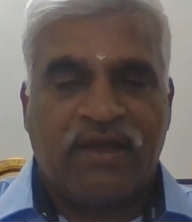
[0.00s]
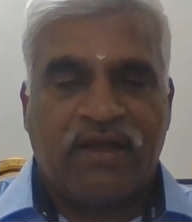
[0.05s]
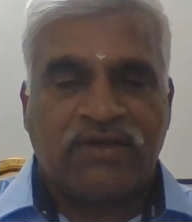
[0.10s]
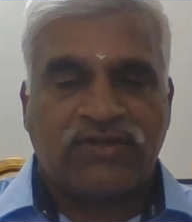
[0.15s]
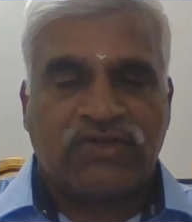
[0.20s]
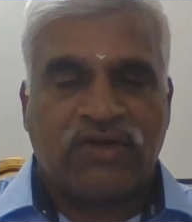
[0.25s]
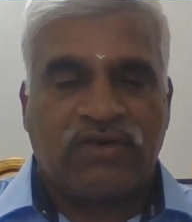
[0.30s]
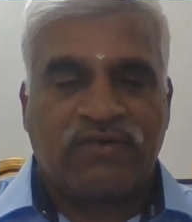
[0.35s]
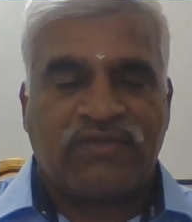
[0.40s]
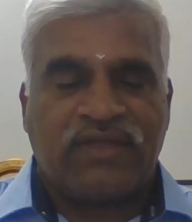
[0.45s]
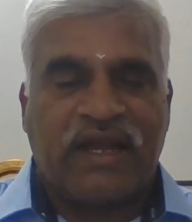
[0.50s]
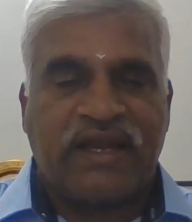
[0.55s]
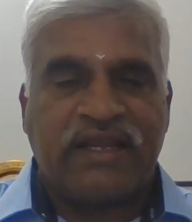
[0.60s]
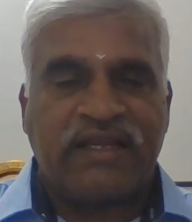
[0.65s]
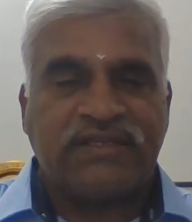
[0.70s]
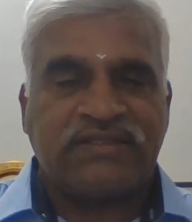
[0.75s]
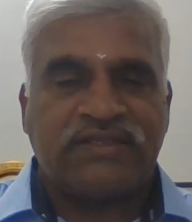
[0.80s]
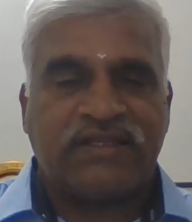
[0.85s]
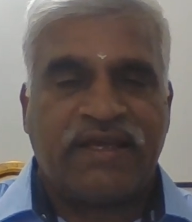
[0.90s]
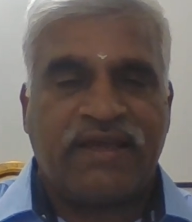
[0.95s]
So that
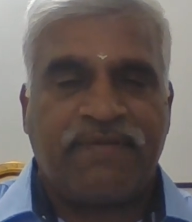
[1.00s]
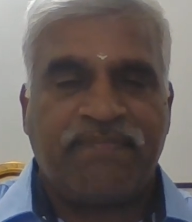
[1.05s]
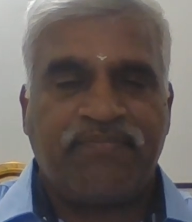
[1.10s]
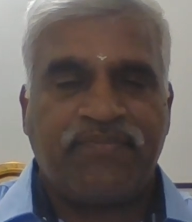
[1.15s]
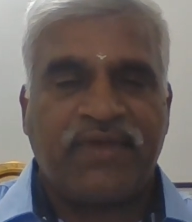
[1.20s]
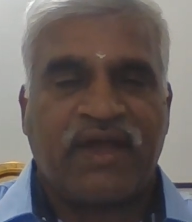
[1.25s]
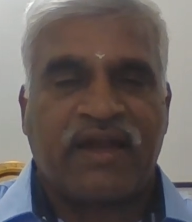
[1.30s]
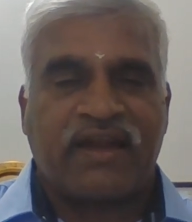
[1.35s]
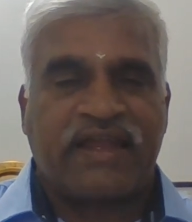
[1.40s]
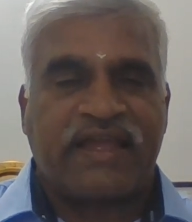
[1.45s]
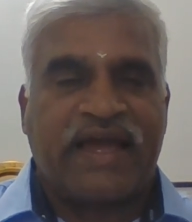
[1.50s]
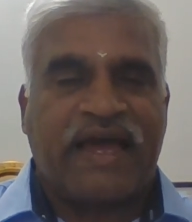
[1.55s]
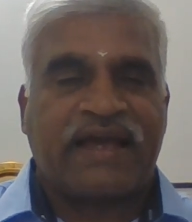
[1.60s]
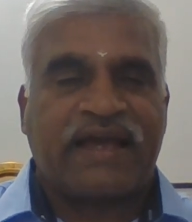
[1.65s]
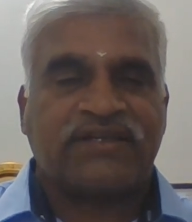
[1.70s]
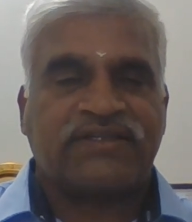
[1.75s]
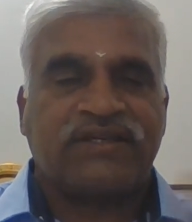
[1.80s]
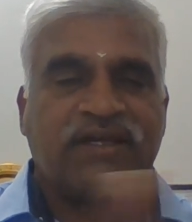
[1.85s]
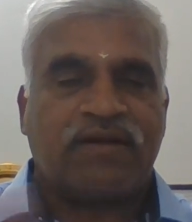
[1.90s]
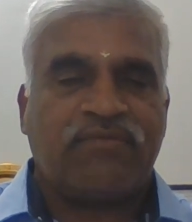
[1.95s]
is the
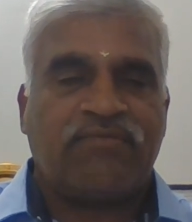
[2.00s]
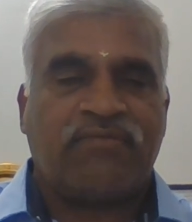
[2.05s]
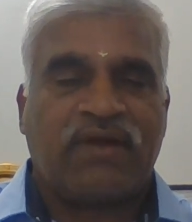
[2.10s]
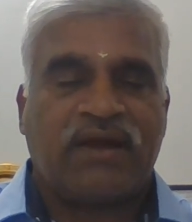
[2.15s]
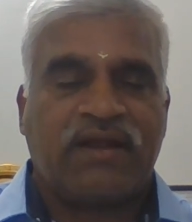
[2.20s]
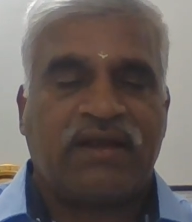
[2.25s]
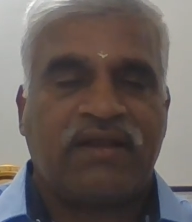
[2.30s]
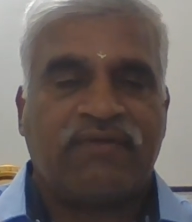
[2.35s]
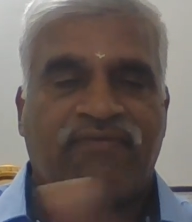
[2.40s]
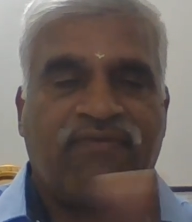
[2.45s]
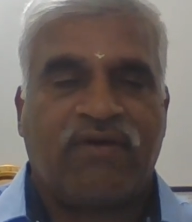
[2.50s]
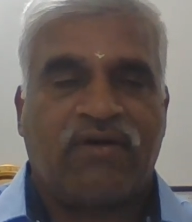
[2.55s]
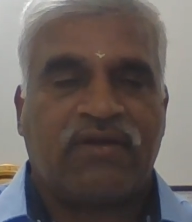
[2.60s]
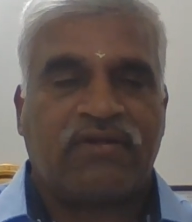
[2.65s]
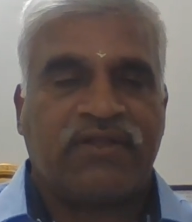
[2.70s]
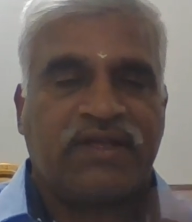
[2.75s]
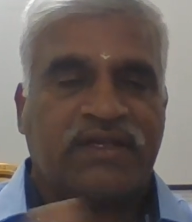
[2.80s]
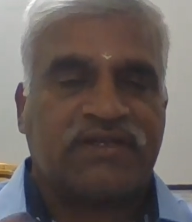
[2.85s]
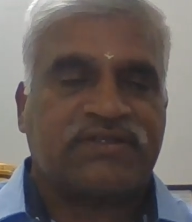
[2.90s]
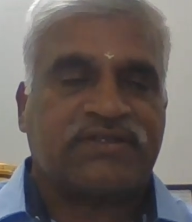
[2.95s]
reaction body for
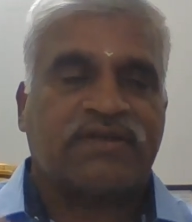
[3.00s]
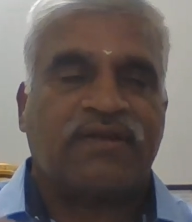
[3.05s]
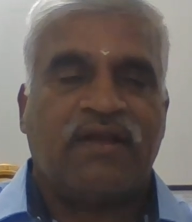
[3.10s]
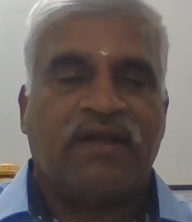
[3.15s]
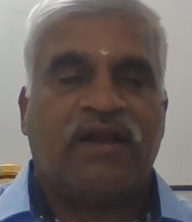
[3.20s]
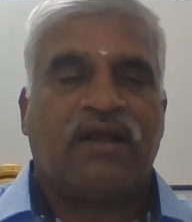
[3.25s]
this.